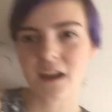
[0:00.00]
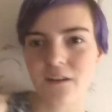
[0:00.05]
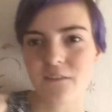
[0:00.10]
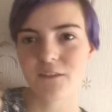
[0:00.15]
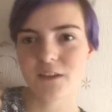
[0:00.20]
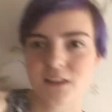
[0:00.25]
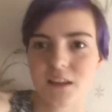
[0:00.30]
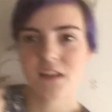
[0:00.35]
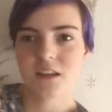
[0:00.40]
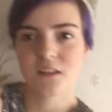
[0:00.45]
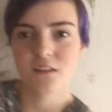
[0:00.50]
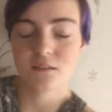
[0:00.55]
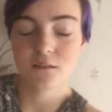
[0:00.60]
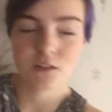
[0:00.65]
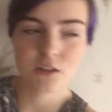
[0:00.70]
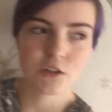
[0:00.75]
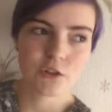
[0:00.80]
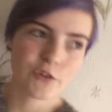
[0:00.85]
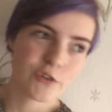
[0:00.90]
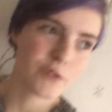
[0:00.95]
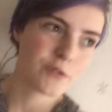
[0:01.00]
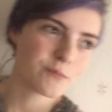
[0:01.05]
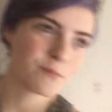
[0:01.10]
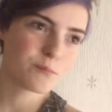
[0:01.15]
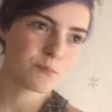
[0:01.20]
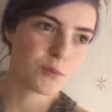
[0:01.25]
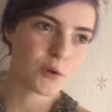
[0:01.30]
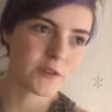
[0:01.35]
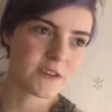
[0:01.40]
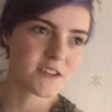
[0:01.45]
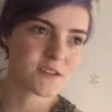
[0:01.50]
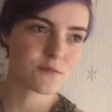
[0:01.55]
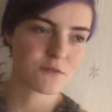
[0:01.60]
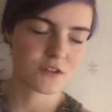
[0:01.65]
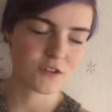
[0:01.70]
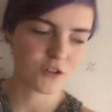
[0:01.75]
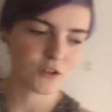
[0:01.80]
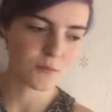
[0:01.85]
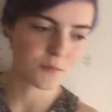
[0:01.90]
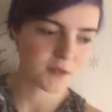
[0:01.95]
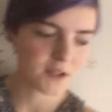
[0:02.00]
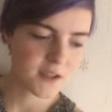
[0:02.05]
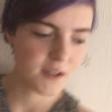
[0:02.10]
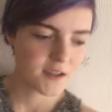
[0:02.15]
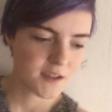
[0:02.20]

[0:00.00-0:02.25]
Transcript: I really could put this one up.